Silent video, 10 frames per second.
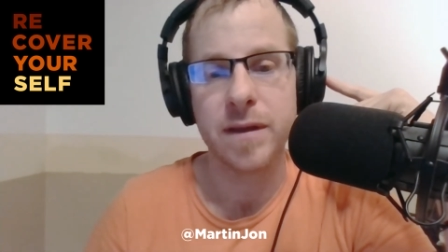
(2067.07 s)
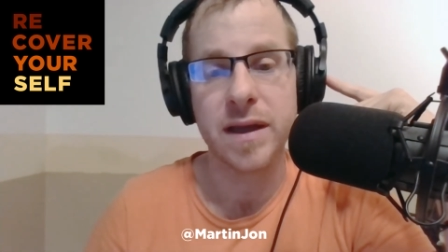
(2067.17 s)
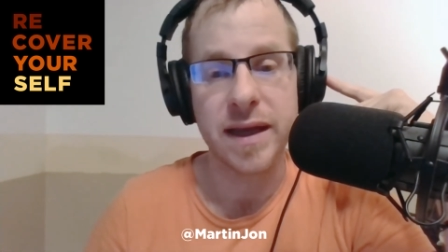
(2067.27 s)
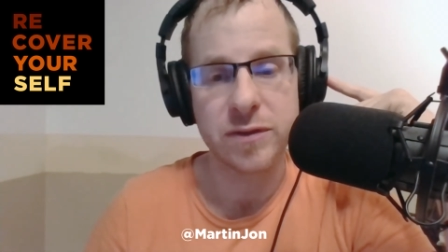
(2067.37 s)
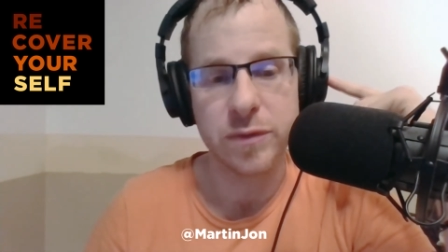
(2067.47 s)

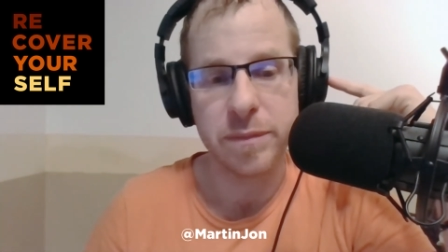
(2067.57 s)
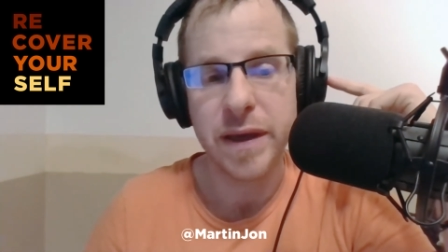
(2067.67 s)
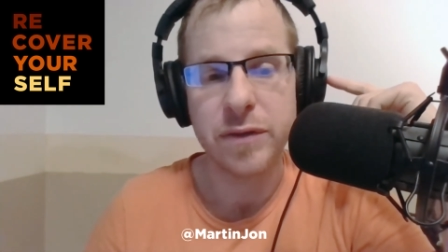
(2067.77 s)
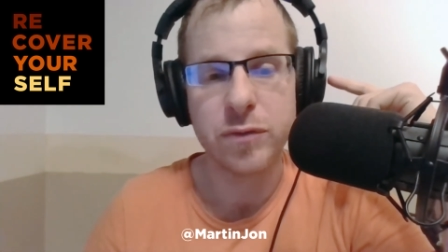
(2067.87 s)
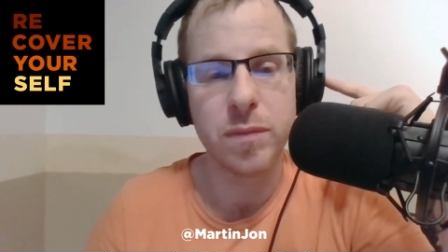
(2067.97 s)
Connect with
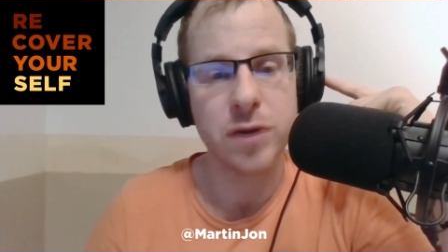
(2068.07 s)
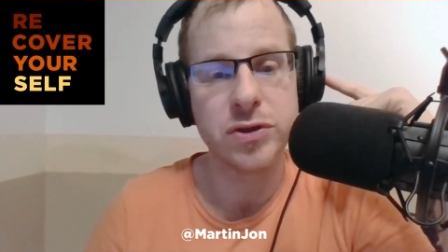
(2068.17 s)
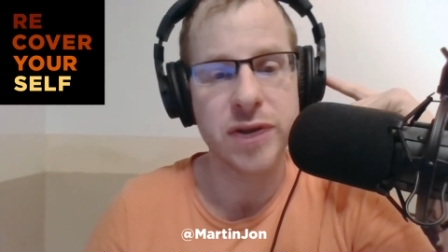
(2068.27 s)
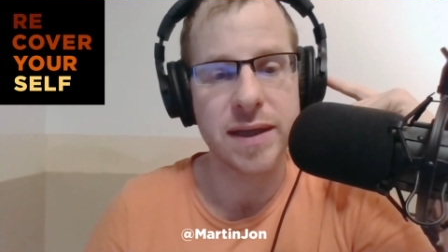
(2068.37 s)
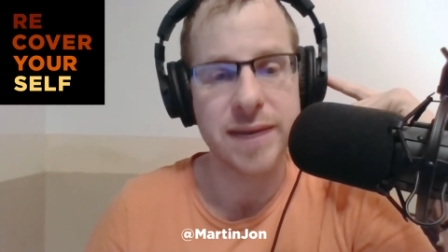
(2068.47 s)
me through
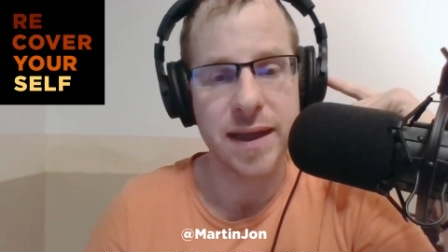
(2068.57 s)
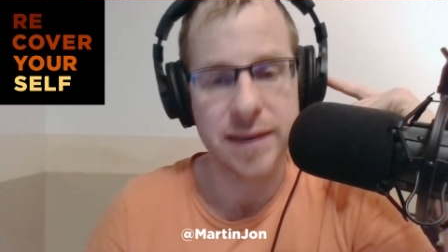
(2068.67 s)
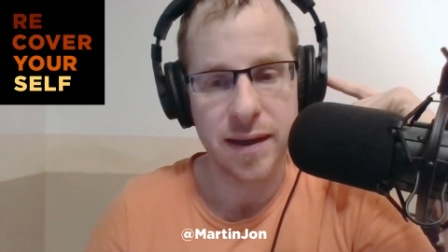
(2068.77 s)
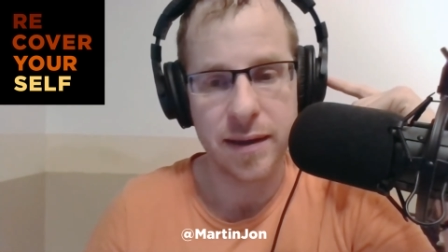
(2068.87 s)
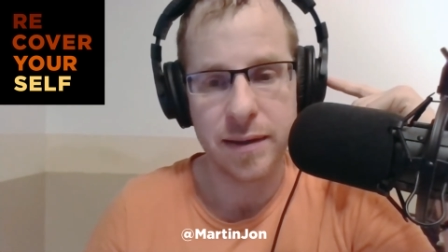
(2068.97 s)

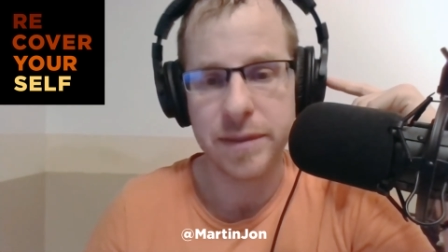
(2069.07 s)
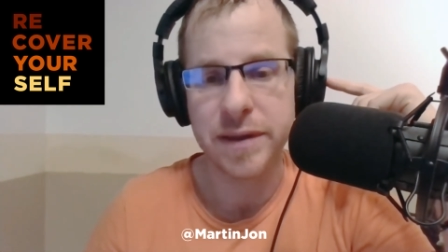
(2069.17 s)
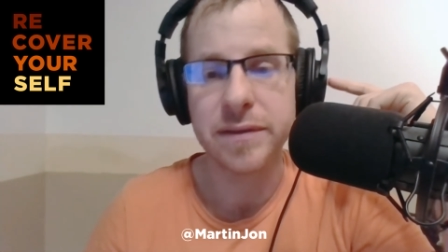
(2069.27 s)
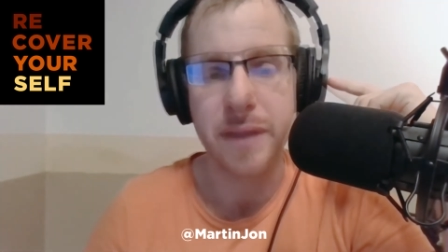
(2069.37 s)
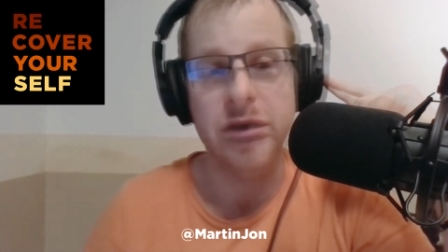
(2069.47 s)
martinjohn.com,
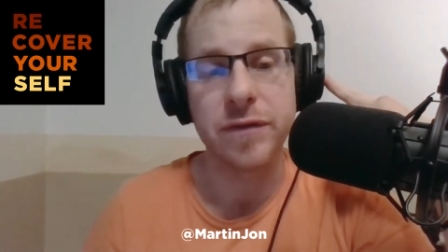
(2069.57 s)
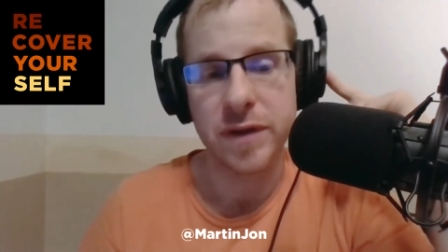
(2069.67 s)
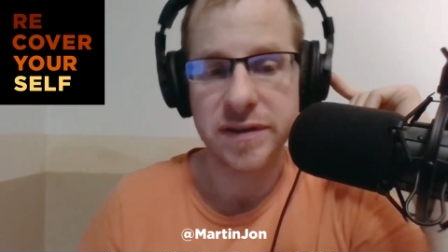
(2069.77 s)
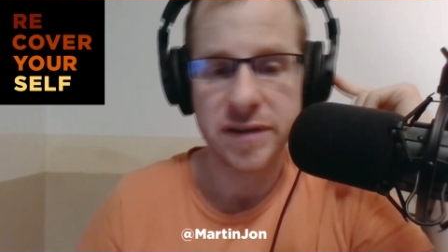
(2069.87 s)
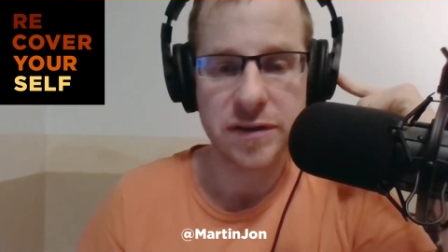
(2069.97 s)
and thank you for
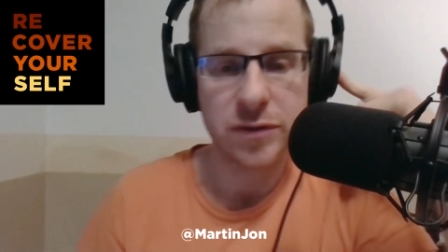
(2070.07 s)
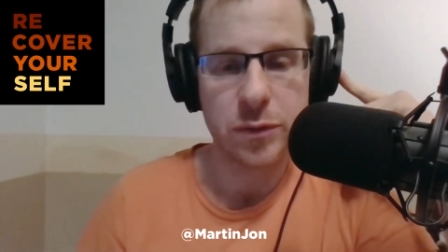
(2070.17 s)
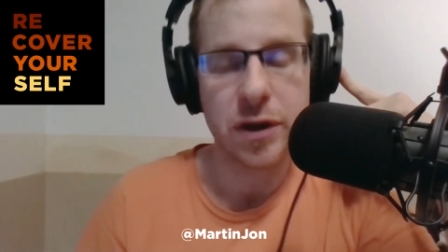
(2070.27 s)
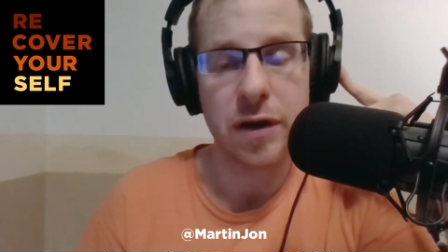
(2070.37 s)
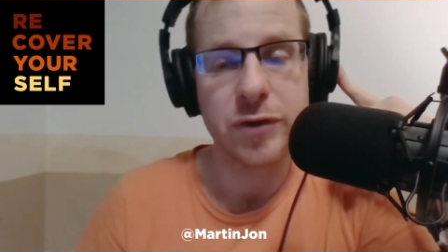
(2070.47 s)
listening to
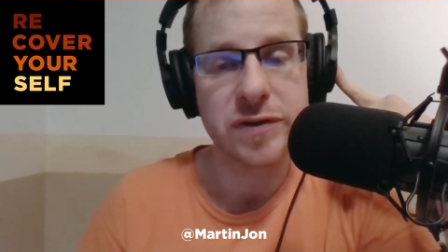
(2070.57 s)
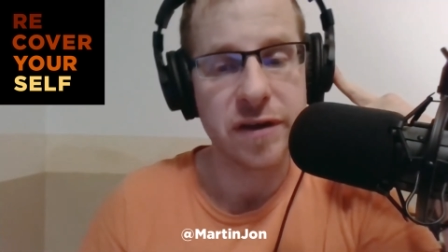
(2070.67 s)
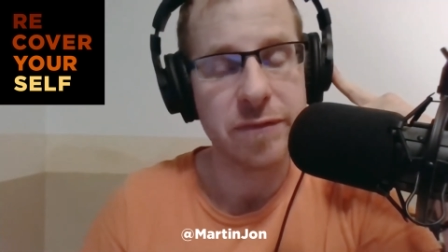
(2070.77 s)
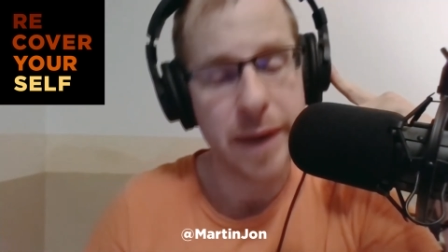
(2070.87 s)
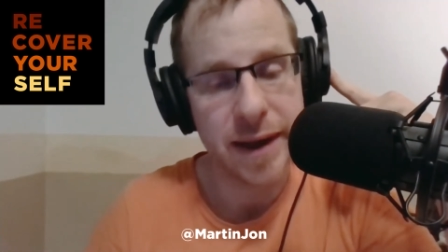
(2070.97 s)
the Recover
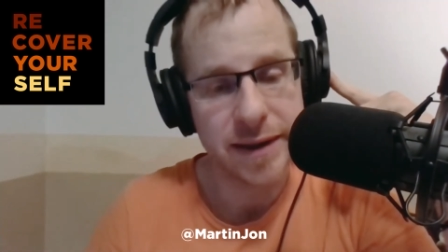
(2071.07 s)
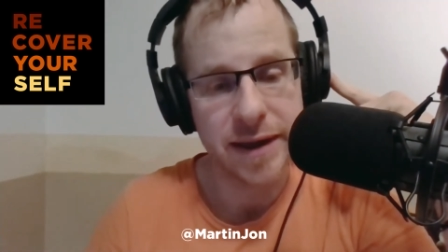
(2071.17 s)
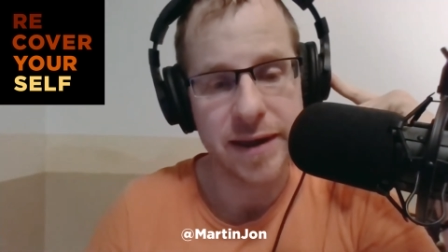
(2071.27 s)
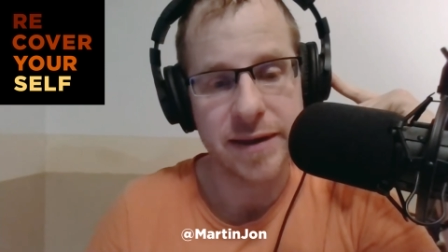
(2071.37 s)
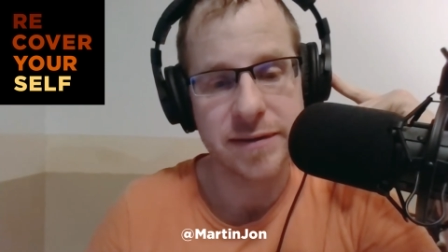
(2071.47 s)
Yourself
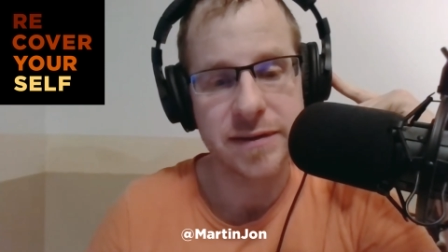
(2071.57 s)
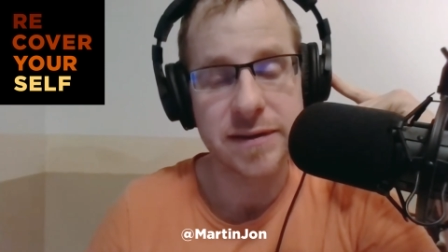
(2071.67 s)
podcast.